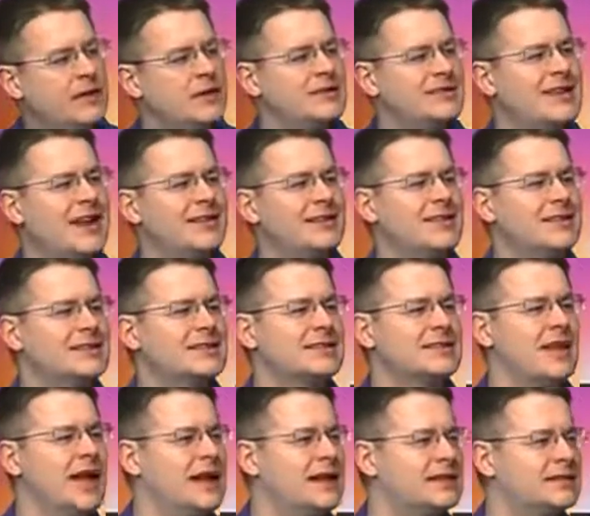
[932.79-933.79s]
There is not the
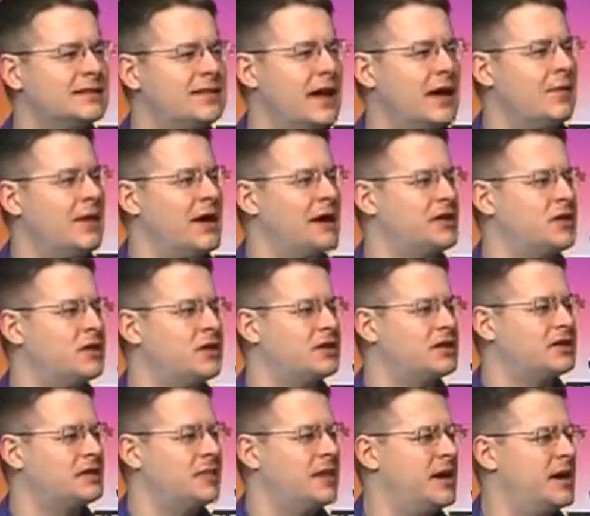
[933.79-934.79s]
slightest doubt. Wait,
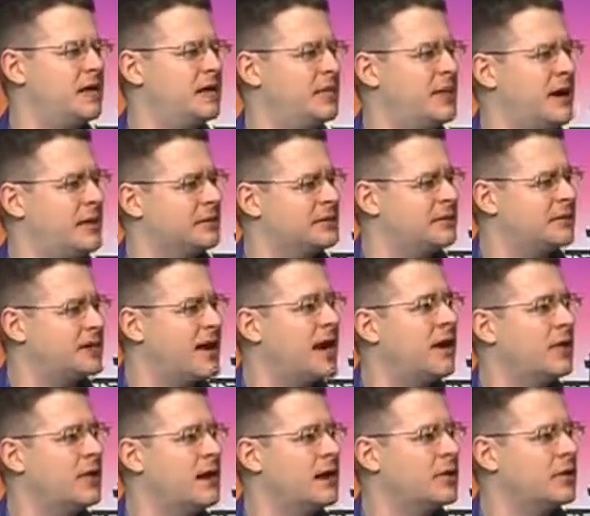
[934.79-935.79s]
according to Shabir, the Bible's in
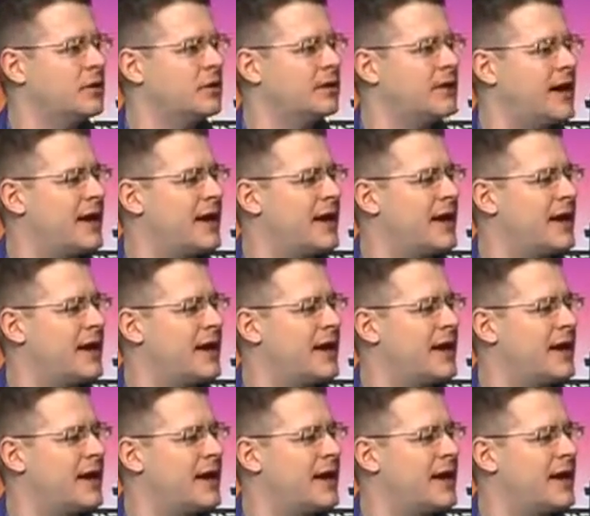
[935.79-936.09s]
doubt, right? We're